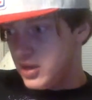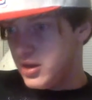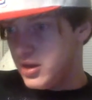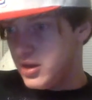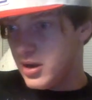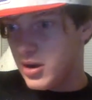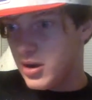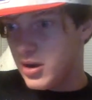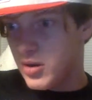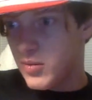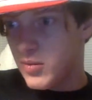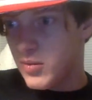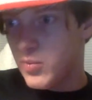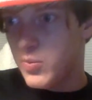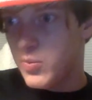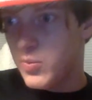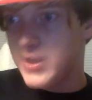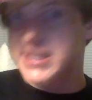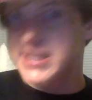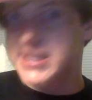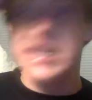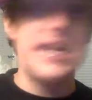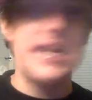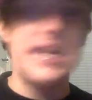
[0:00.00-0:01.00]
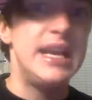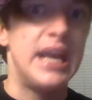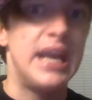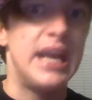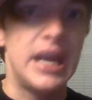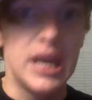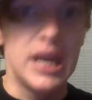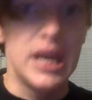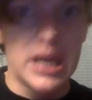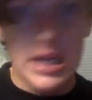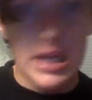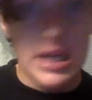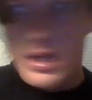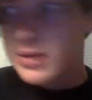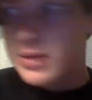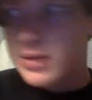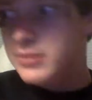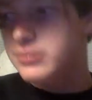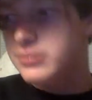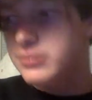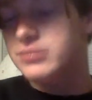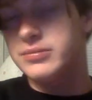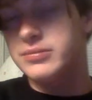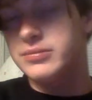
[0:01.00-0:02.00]
No, wasn't eating.
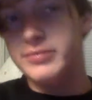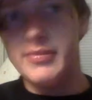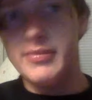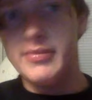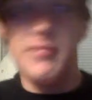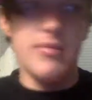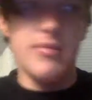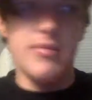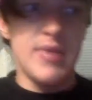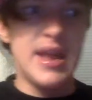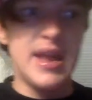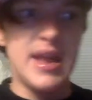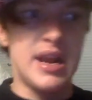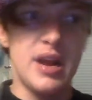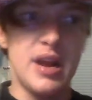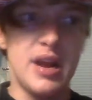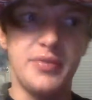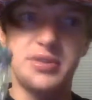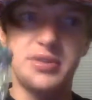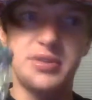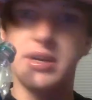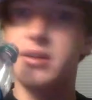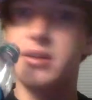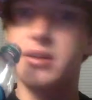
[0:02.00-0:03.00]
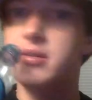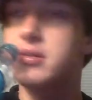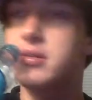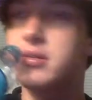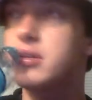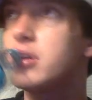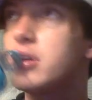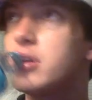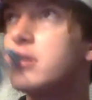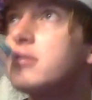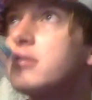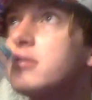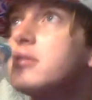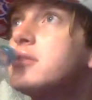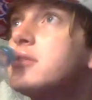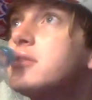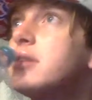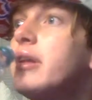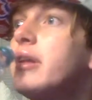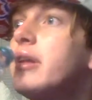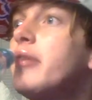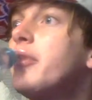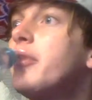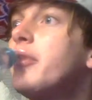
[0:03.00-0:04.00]
Ate enough to
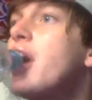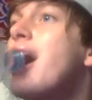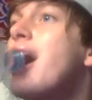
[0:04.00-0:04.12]
live.